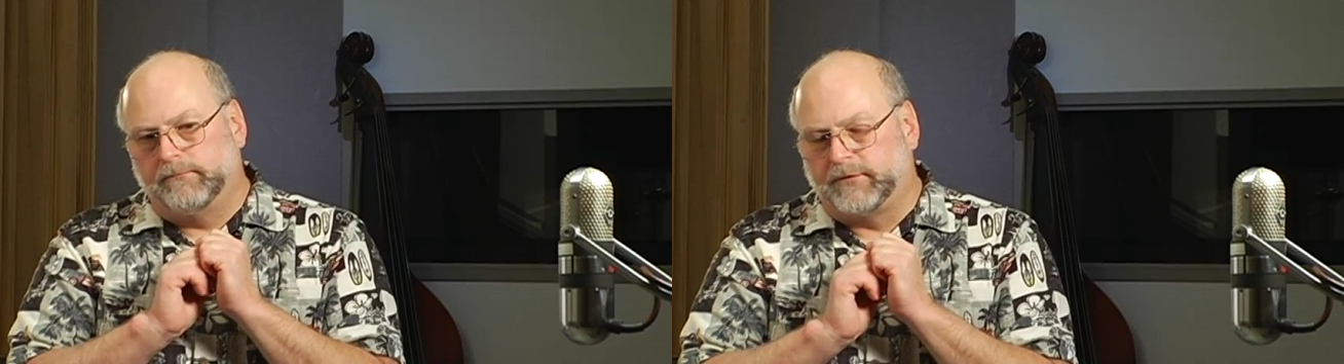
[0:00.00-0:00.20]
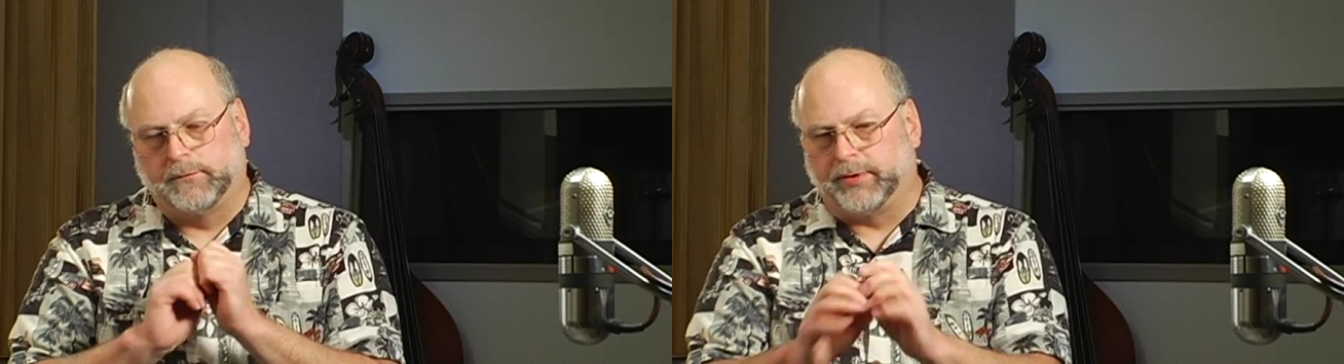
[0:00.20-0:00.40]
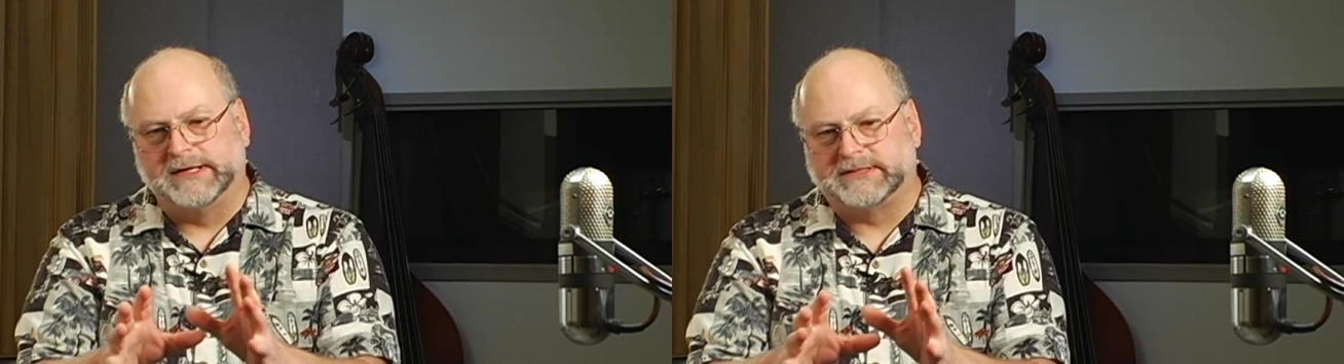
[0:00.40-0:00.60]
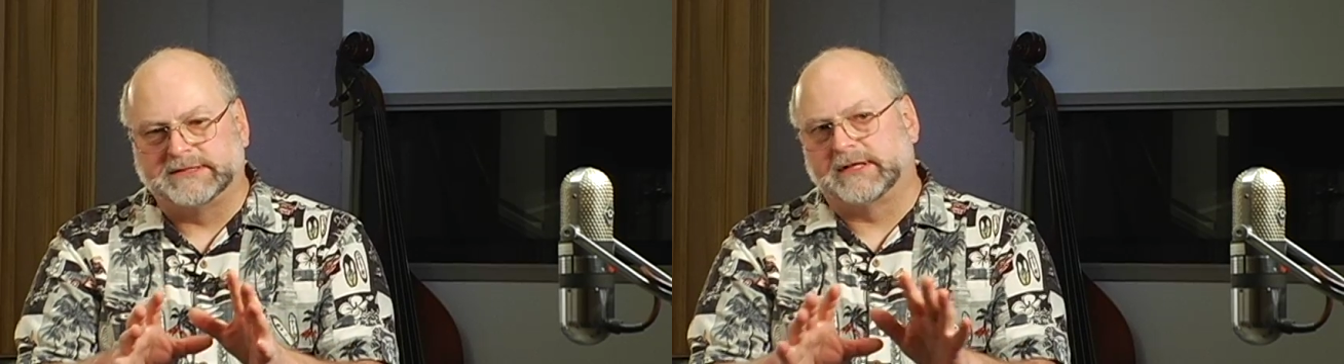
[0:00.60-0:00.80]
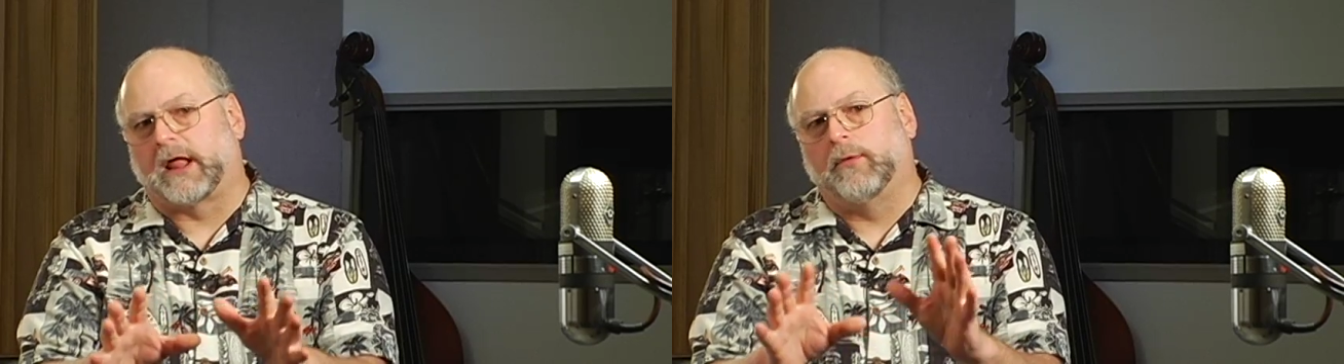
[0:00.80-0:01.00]
to places
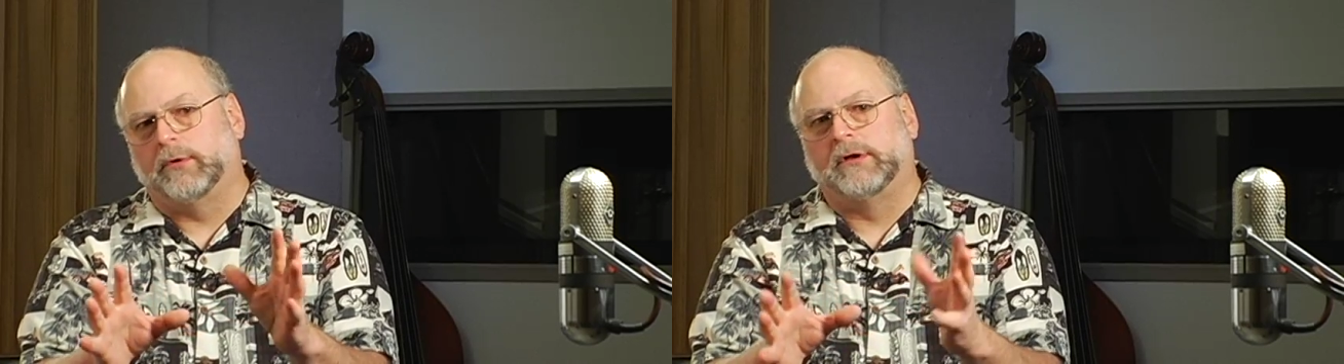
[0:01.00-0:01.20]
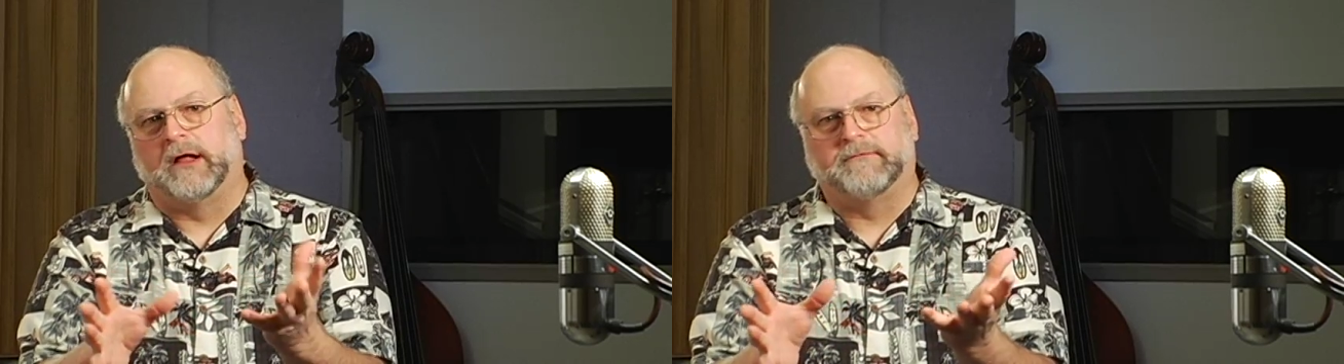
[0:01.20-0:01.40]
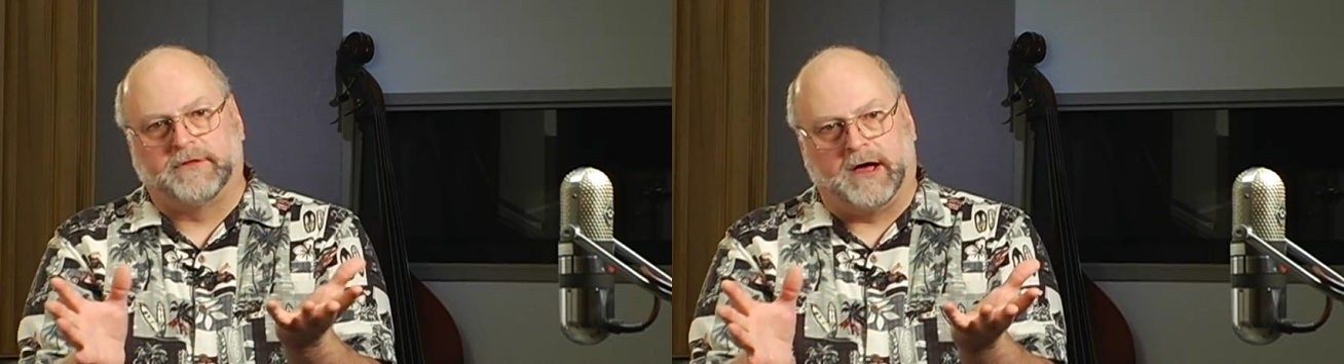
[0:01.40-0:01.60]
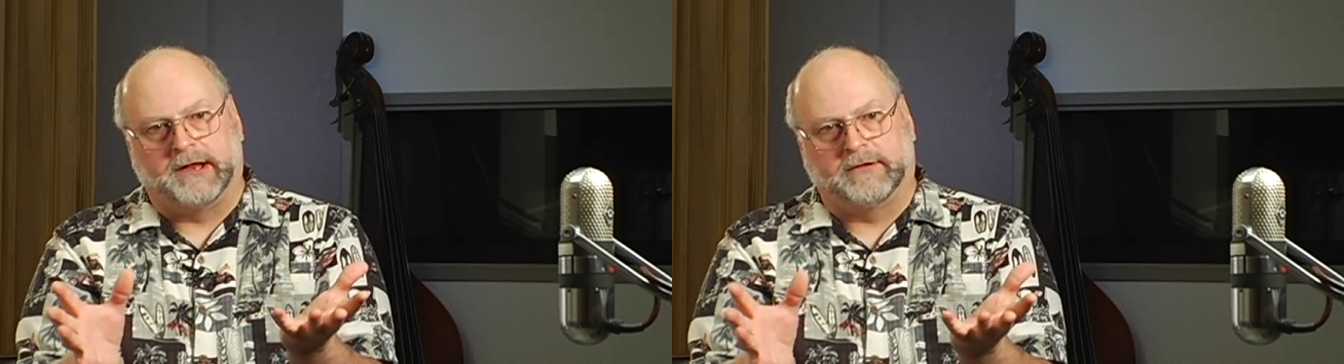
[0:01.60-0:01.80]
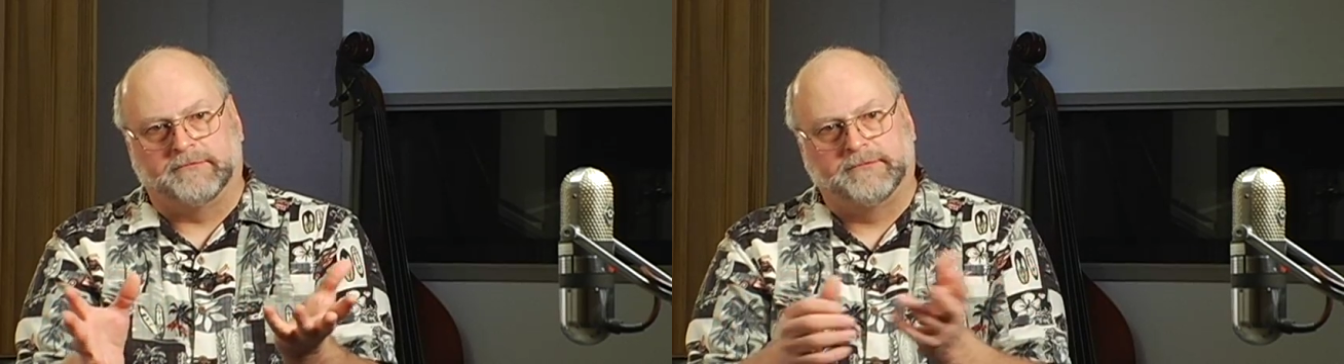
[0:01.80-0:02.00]
that I would not have thought
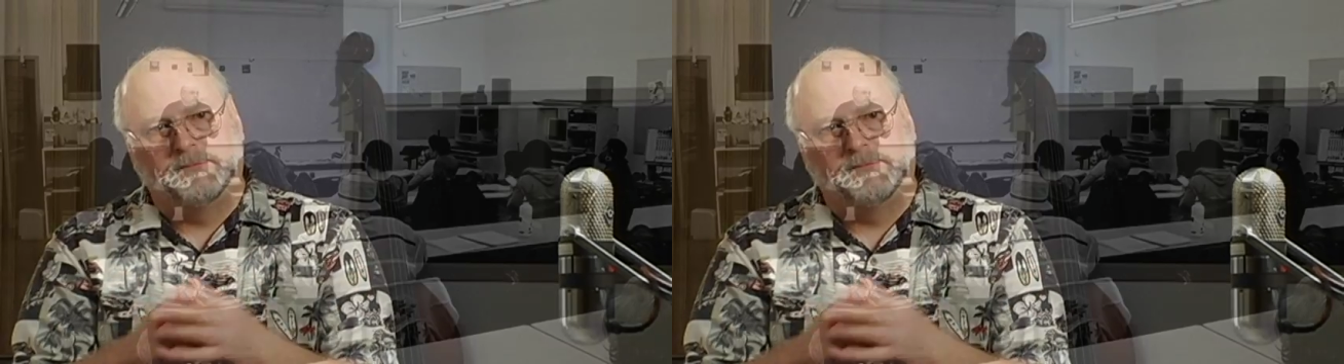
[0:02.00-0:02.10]
of.